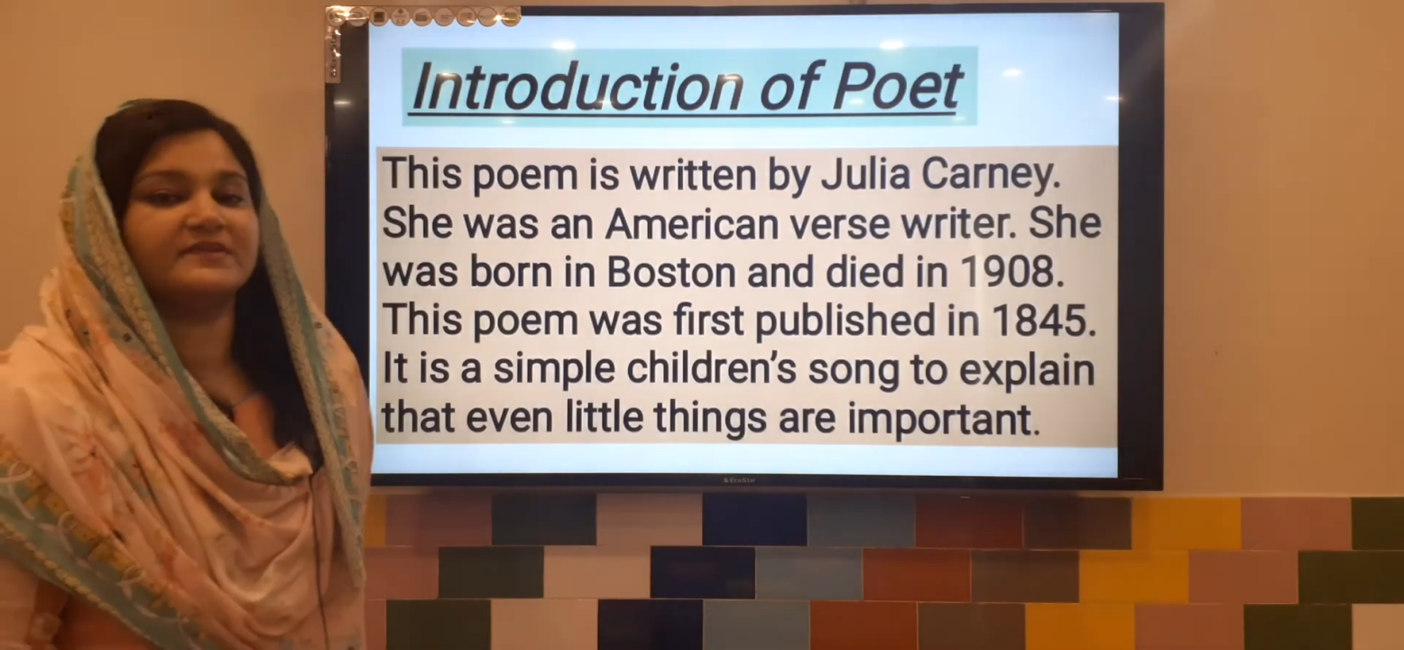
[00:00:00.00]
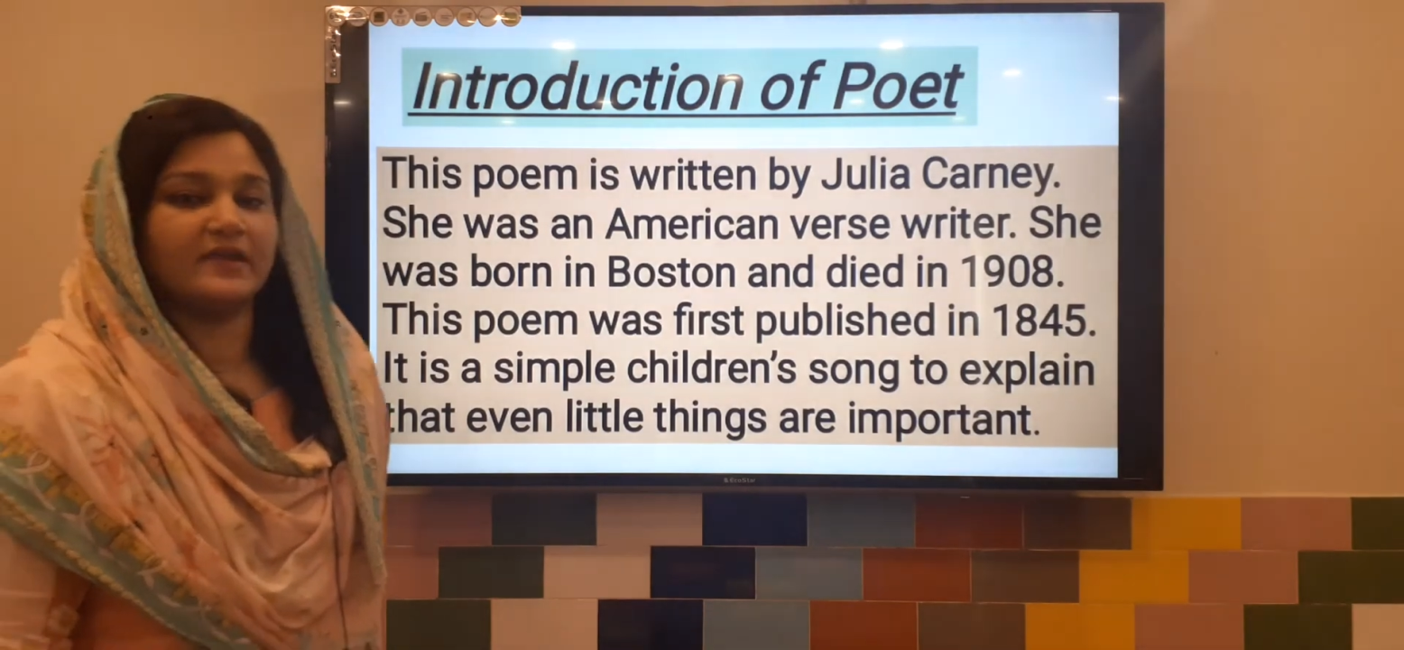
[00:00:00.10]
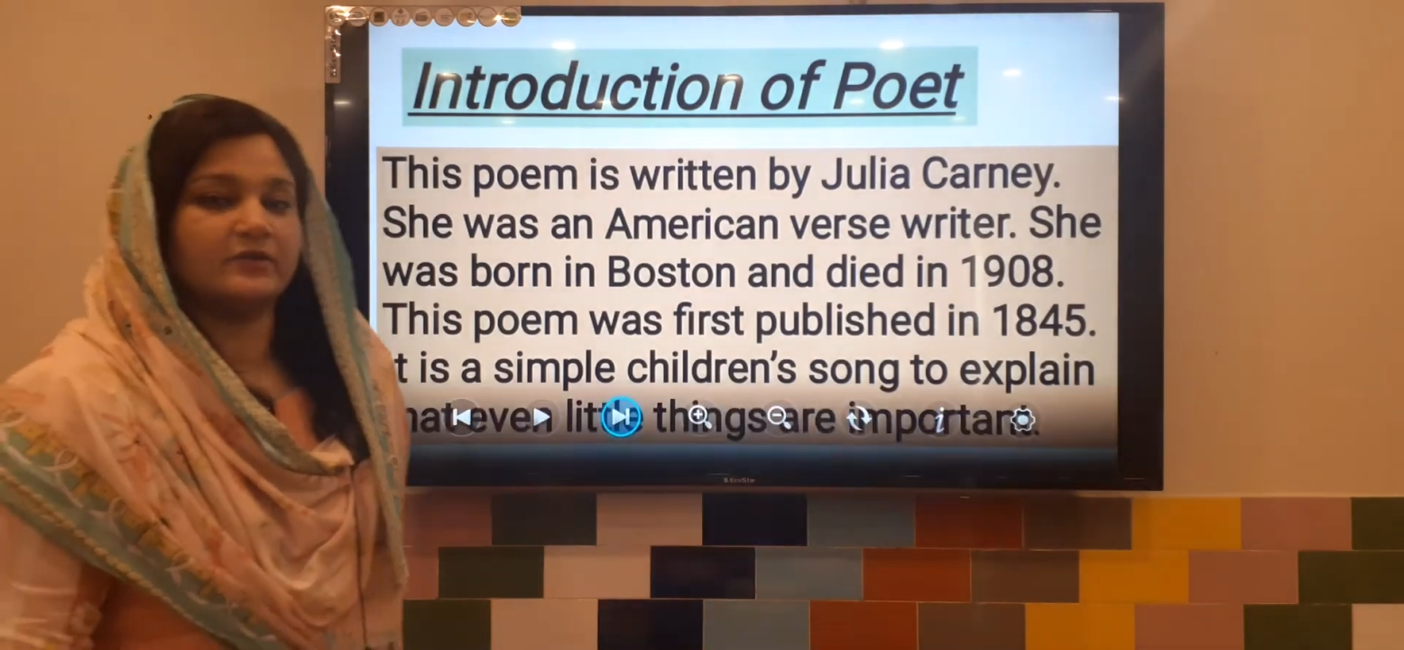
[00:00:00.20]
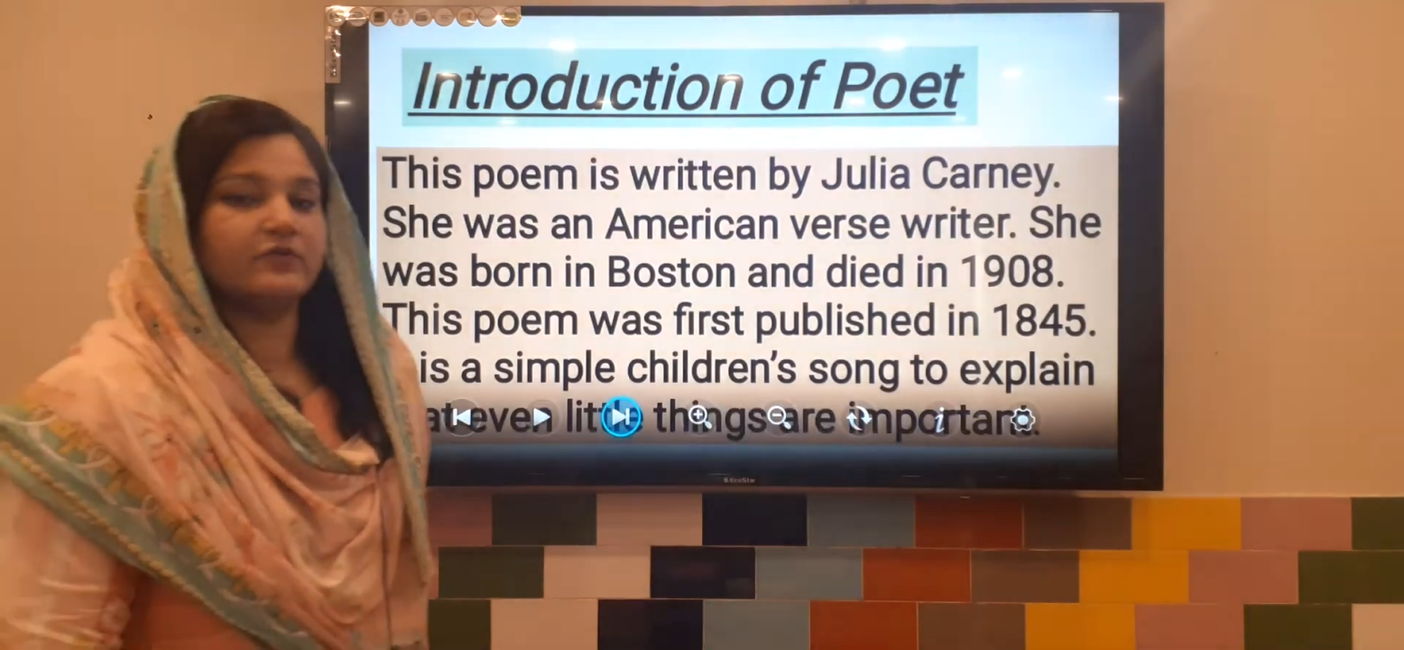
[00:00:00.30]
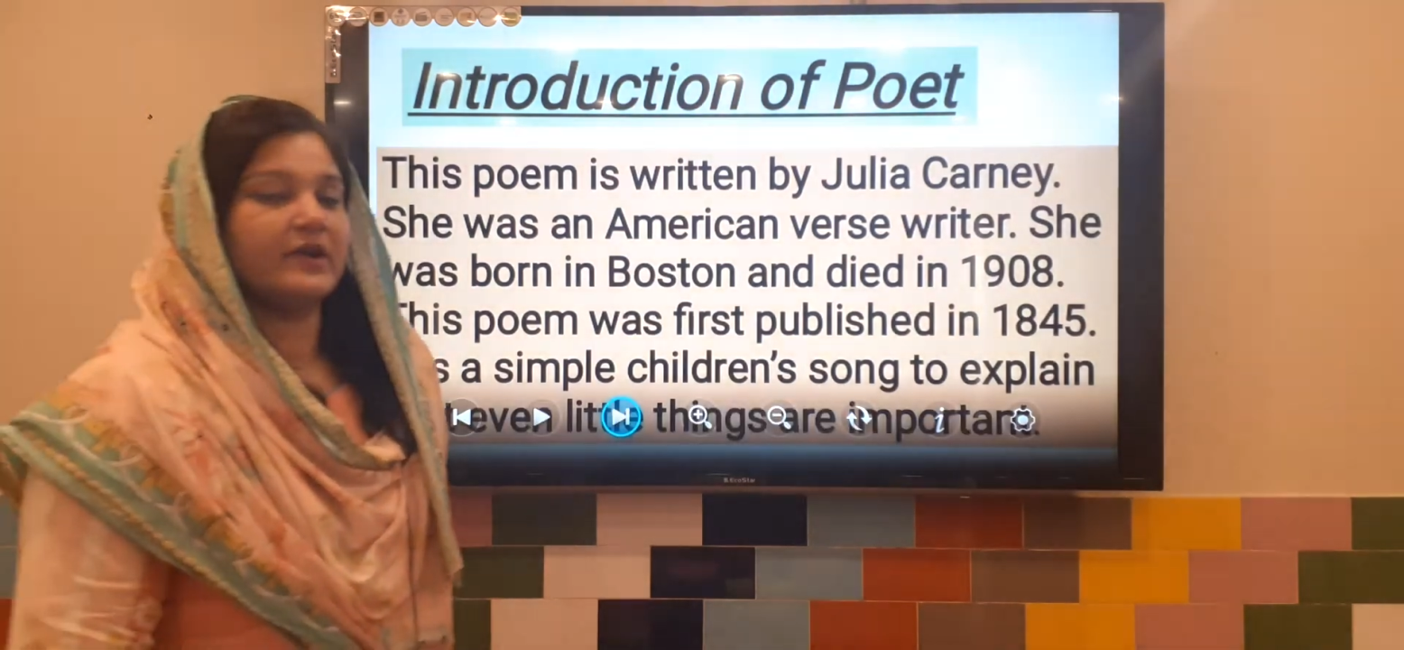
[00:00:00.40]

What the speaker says: the central